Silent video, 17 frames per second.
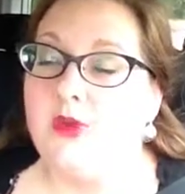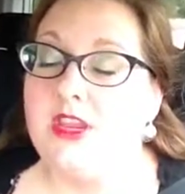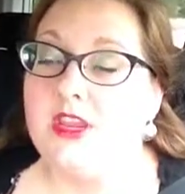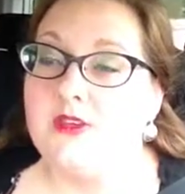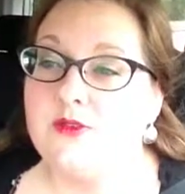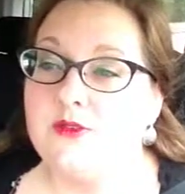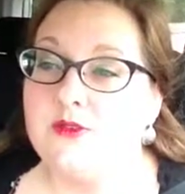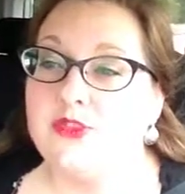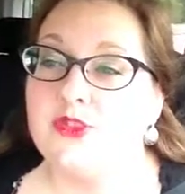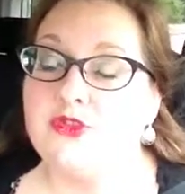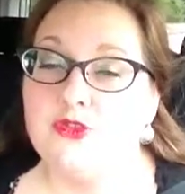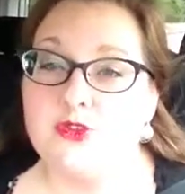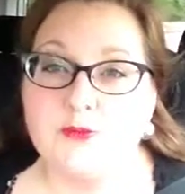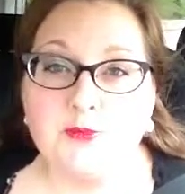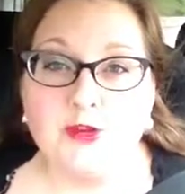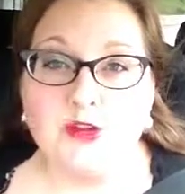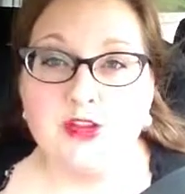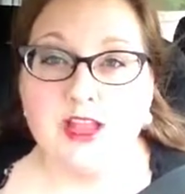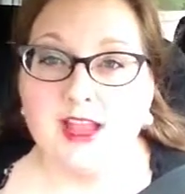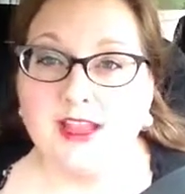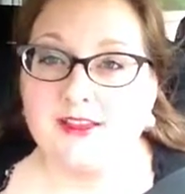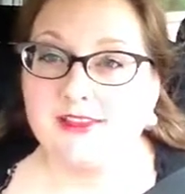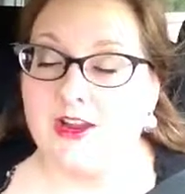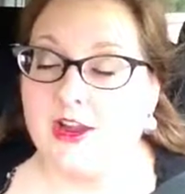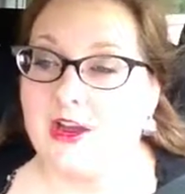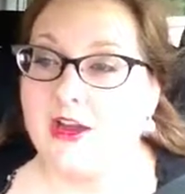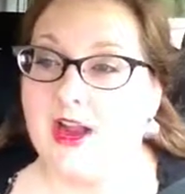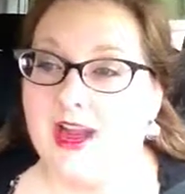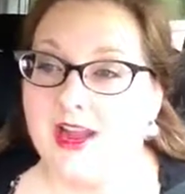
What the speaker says: We use Drupal as our